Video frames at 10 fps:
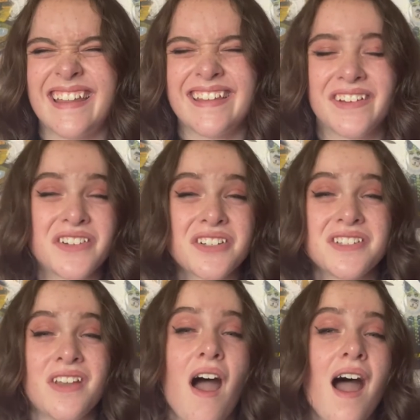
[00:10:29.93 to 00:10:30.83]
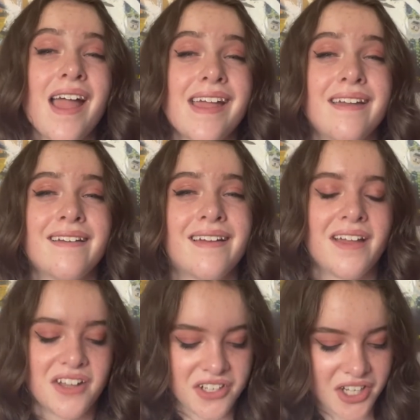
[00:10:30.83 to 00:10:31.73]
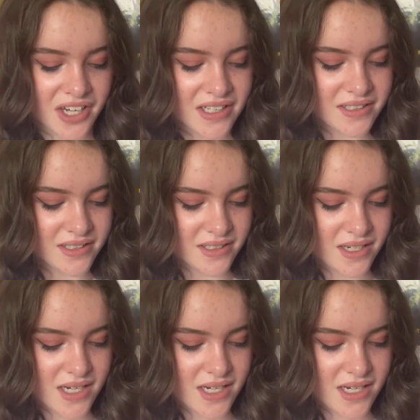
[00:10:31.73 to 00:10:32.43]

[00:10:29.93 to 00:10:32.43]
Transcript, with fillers: like they're just not good.